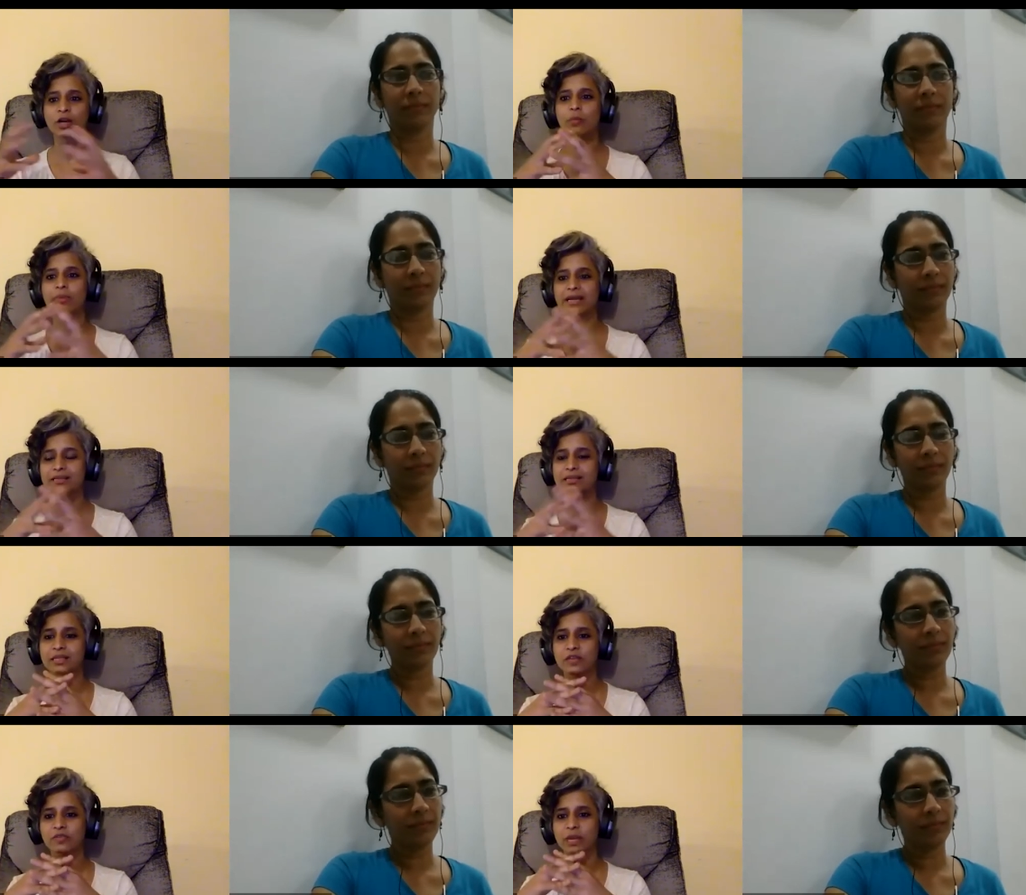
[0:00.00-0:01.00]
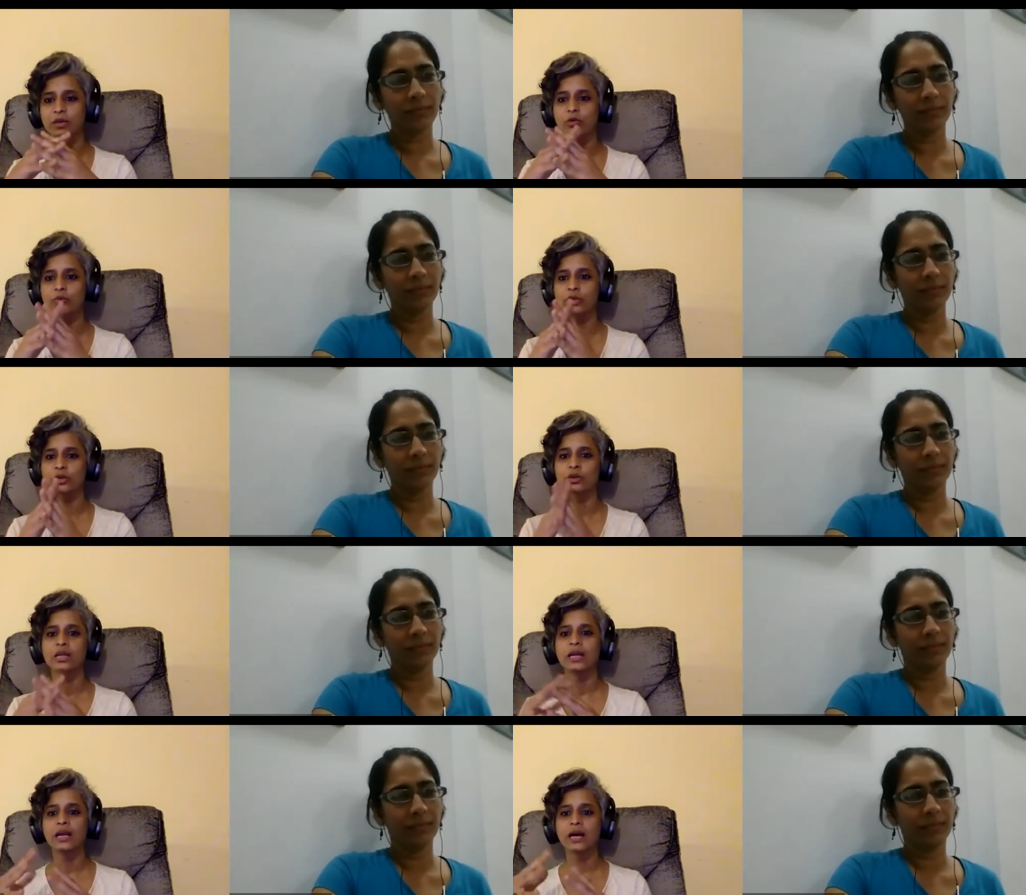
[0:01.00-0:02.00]
Speaker 1: that complexity of
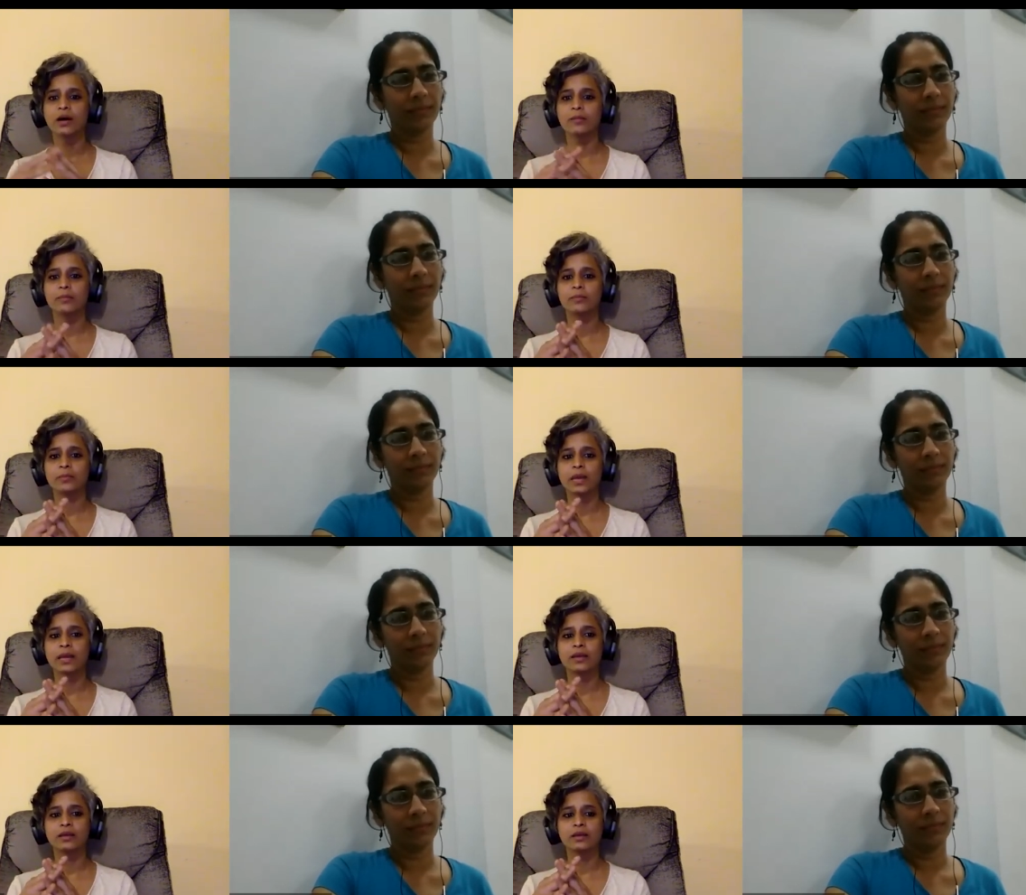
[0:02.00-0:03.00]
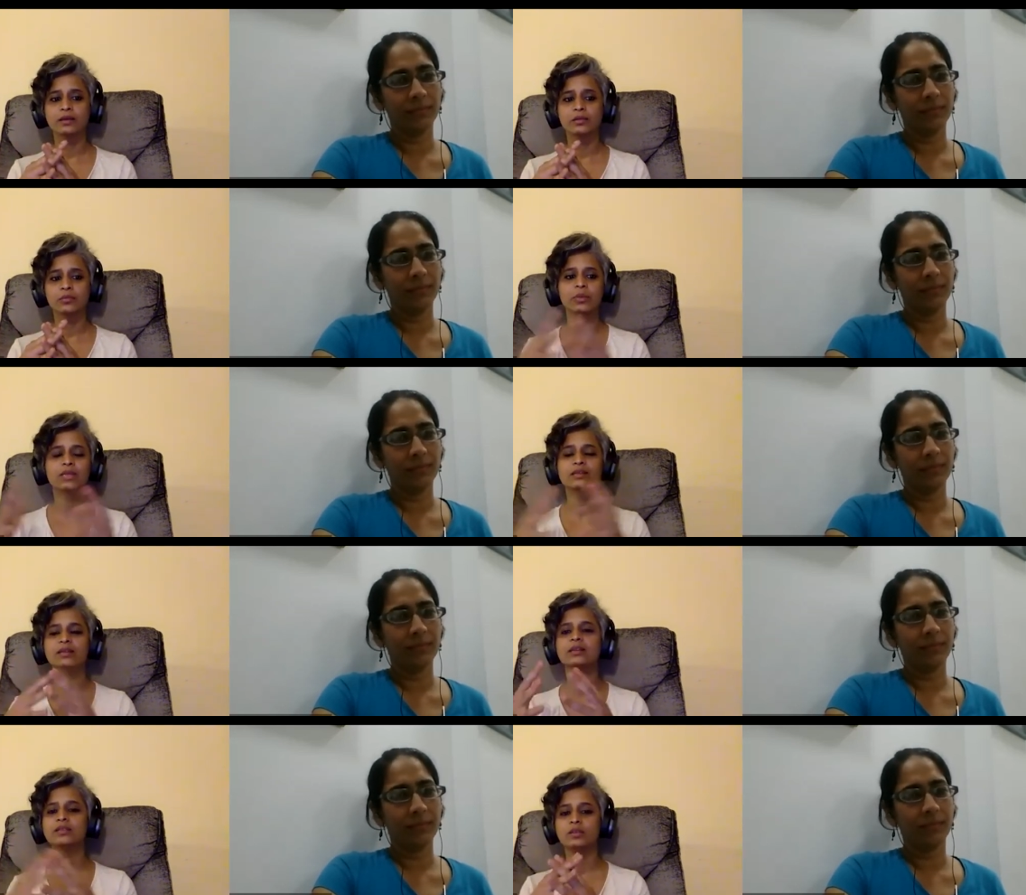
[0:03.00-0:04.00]
microbial and
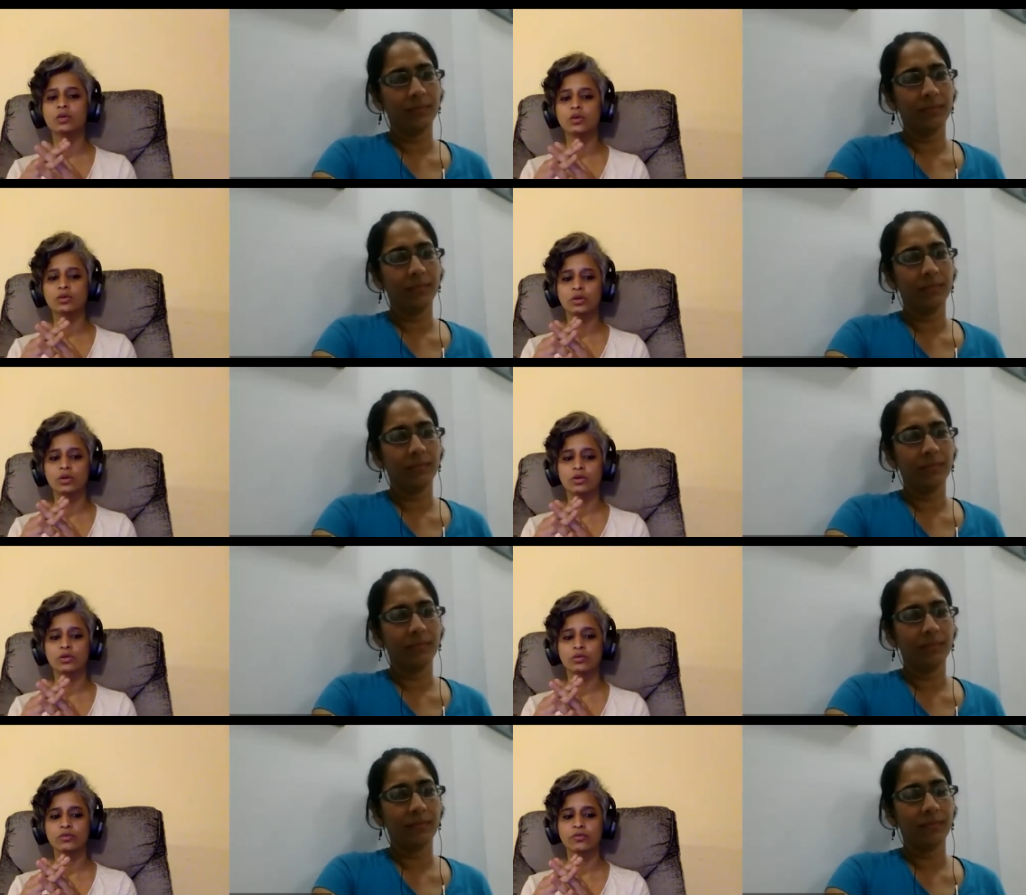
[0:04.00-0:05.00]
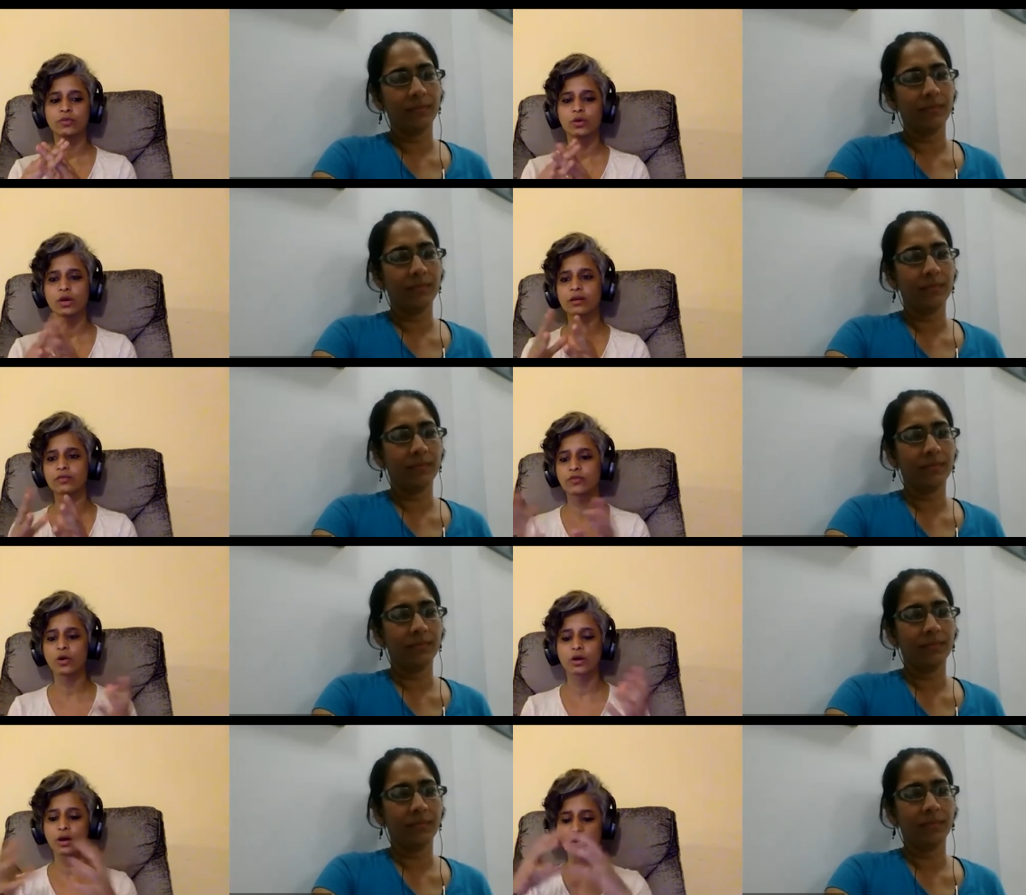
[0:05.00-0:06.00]
basically your flora and
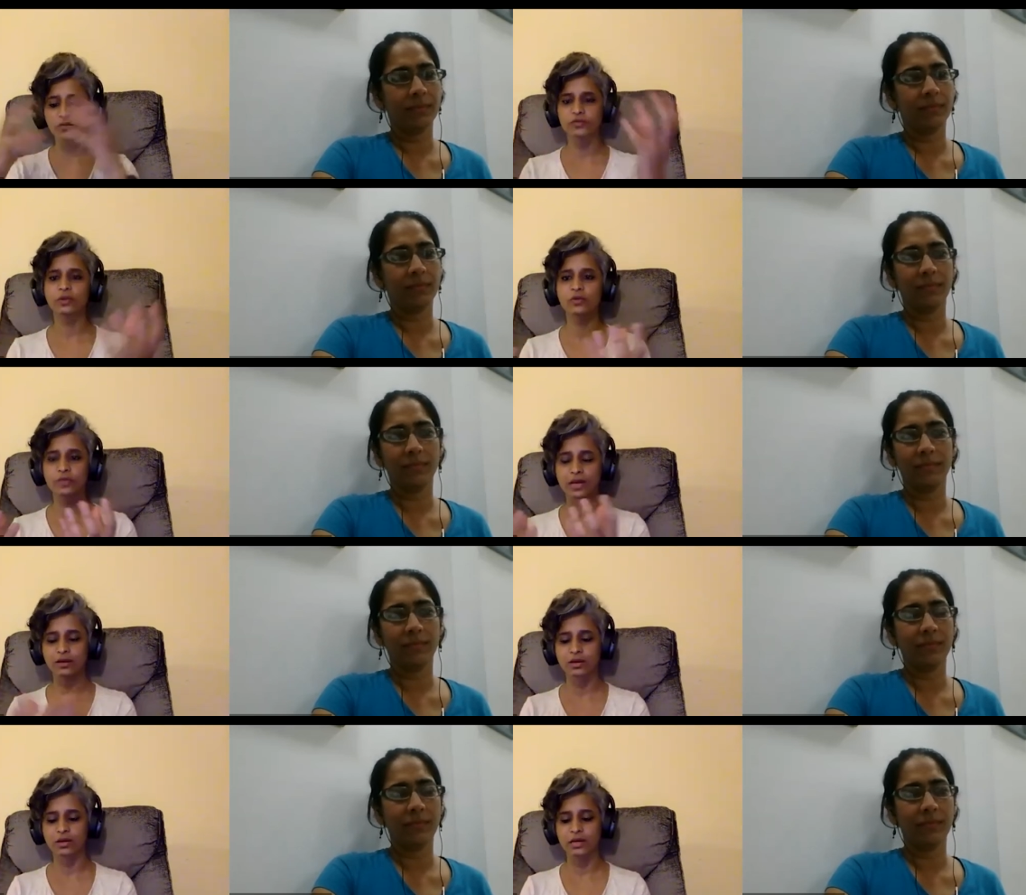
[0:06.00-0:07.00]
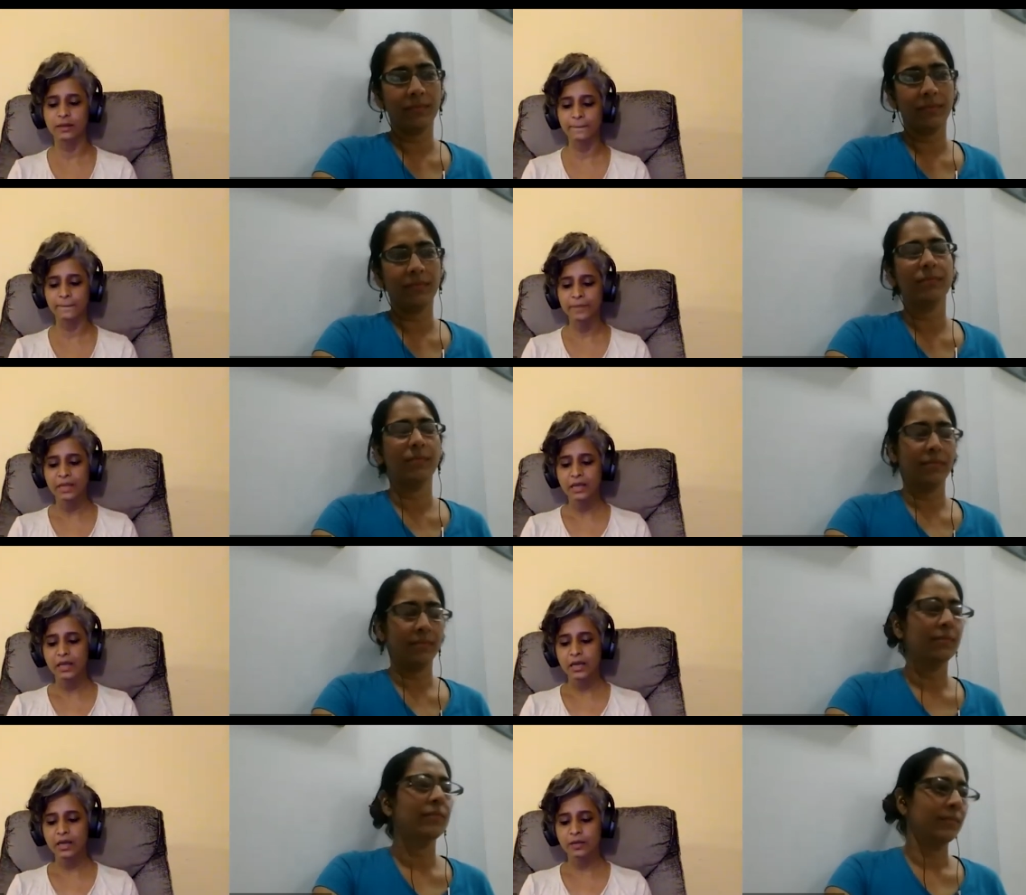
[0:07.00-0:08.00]
fauna of that grain.
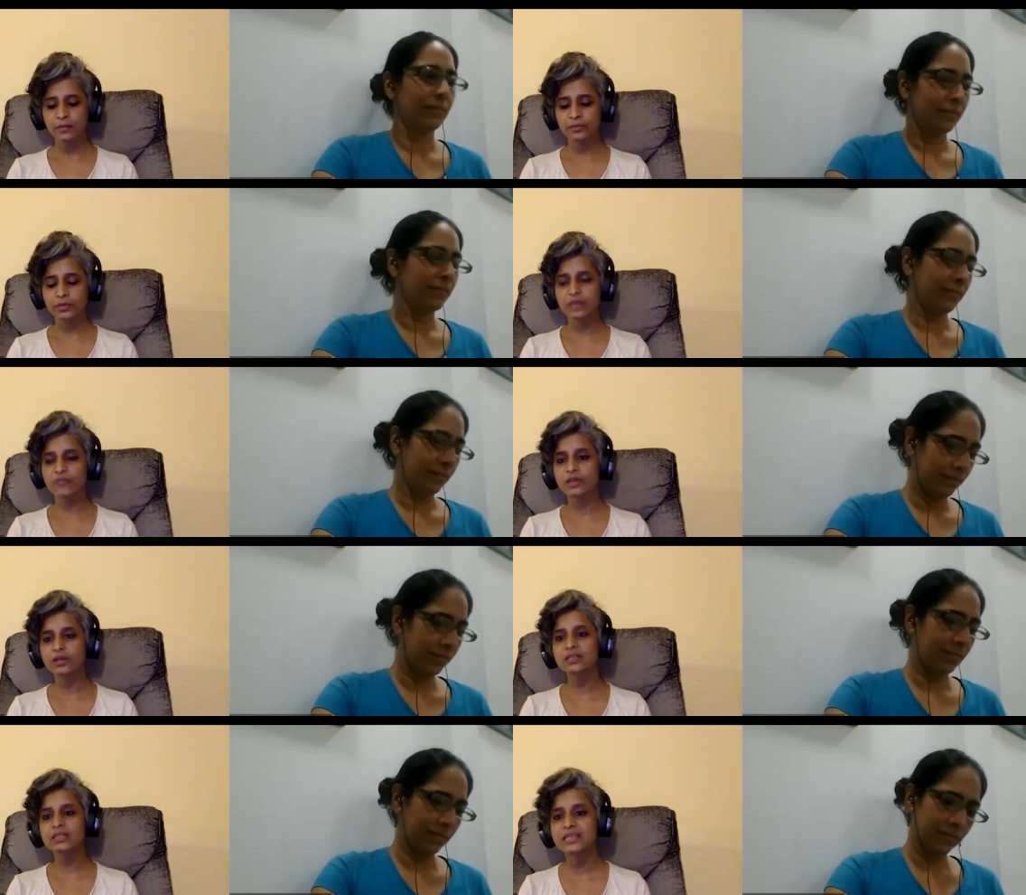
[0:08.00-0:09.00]
Kefir is